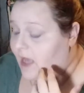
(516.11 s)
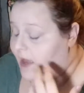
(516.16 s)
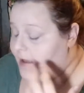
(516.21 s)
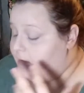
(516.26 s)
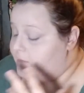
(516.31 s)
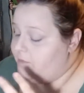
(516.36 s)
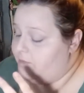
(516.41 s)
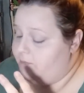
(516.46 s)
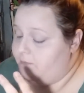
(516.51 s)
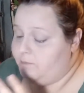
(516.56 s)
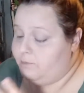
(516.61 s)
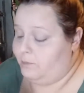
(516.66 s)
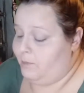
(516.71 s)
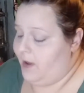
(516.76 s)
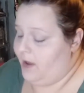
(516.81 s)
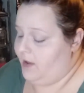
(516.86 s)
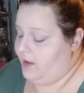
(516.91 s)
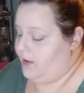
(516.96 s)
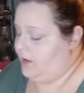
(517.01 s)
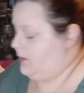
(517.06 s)
I
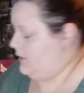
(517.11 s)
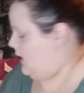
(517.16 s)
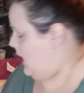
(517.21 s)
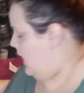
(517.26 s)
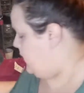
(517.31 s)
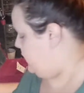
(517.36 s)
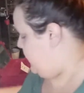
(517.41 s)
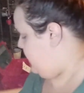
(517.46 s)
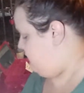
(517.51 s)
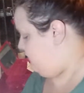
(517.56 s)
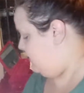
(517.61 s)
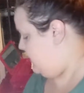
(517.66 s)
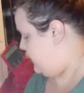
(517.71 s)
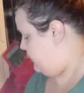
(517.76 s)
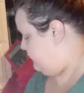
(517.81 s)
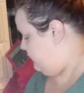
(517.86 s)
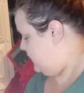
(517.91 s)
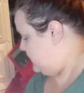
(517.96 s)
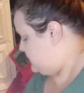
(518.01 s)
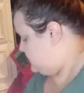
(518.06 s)
don't have a lot of
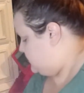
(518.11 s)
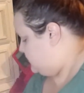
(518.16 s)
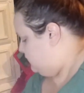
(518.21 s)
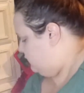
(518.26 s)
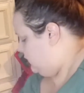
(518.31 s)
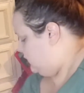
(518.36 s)
friends in real